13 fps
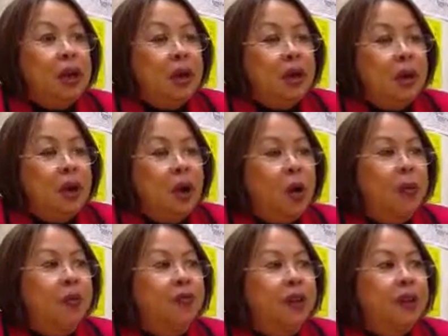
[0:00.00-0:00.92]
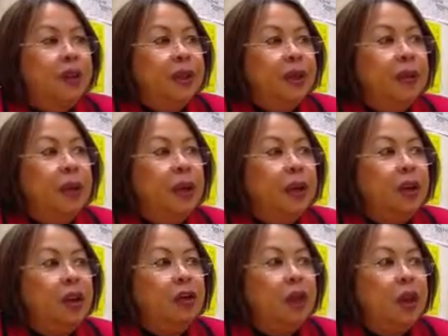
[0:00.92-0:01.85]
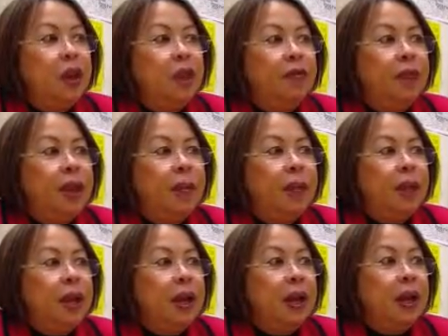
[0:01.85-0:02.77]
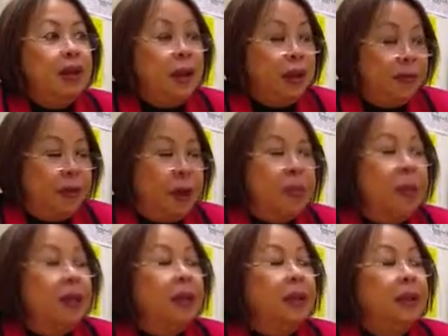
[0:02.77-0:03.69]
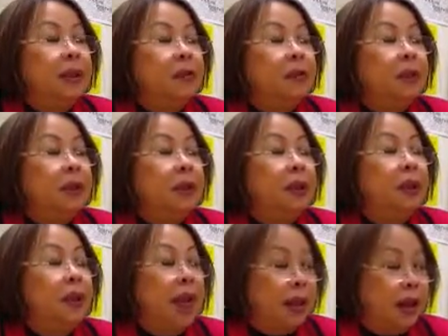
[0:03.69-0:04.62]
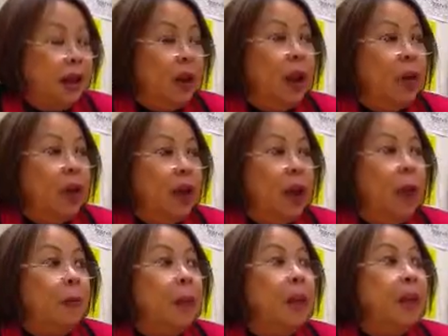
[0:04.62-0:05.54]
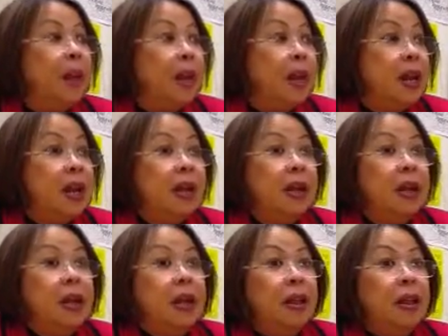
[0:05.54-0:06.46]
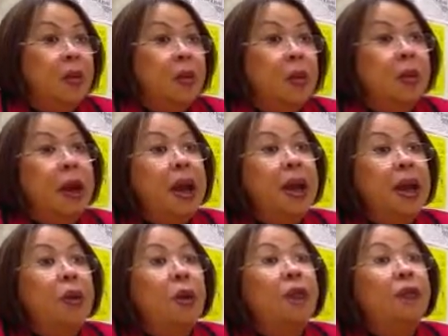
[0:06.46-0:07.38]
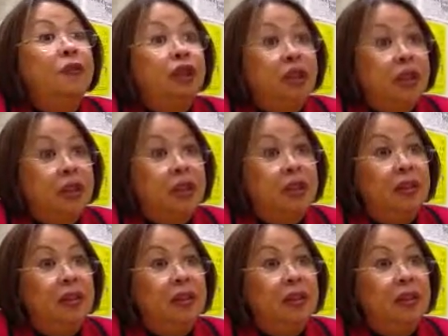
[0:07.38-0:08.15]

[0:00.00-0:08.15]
doing home visits, making sure that their families get all the help that they needed. They were mainly refugees,